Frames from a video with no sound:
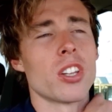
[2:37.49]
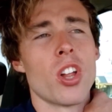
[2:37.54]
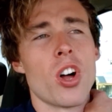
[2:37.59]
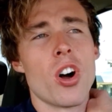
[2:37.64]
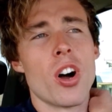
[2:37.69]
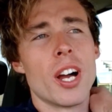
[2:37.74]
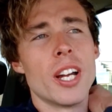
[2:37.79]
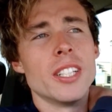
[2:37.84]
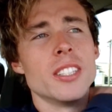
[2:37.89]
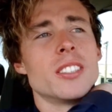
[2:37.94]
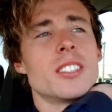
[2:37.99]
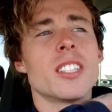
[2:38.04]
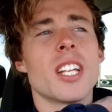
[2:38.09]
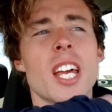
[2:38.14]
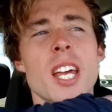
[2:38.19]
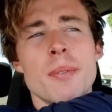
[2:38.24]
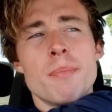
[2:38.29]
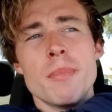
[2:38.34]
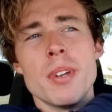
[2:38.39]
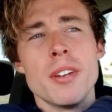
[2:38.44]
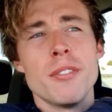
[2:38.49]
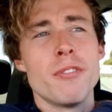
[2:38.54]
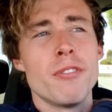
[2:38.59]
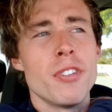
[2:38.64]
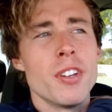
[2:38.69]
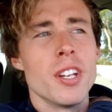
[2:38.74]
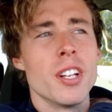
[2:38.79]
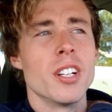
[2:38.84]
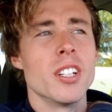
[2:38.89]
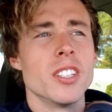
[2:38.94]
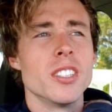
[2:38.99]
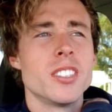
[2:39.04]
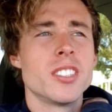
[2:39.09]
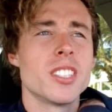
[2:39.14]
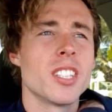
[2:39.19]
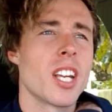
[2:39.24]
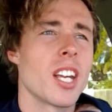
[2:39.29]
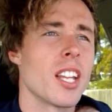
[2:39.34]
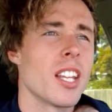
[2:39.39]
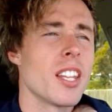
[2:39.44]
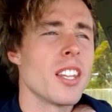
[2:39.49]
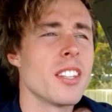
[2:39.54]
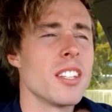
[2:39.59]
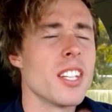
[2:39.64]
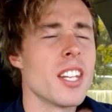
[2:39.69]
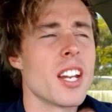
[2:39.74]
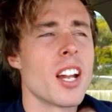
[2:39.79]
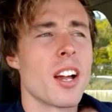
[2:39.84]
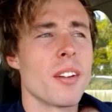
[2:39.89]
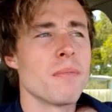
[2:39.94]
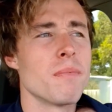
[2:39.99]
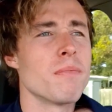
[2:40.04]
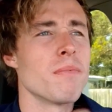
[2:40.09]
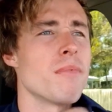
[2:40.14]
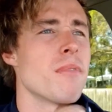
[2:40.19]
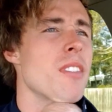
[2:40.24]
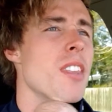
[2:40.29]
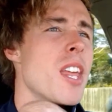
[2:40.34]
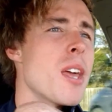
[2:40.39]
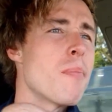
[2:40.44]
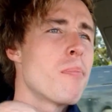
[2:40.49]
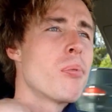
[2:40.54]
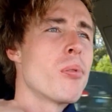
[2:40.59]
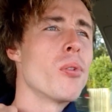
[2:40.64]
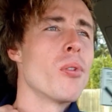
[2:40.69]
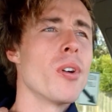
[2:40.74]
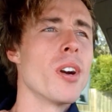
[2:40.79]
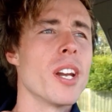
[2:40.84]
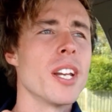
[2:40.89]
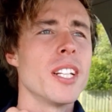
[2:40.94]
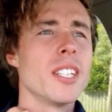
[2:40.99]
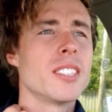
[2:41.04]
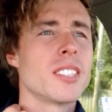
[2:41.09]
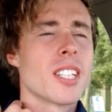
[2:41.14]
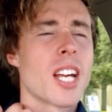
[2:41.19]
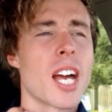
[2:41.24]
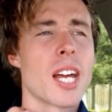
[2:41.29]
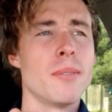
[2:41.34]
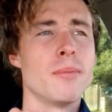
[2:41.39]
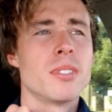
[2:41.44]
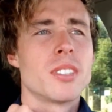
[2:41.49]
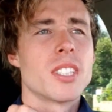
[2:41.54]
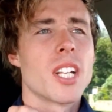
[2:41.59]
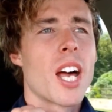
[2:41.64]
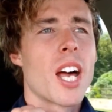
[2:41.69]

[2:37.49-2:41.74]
lines and midfields, they're pretty same.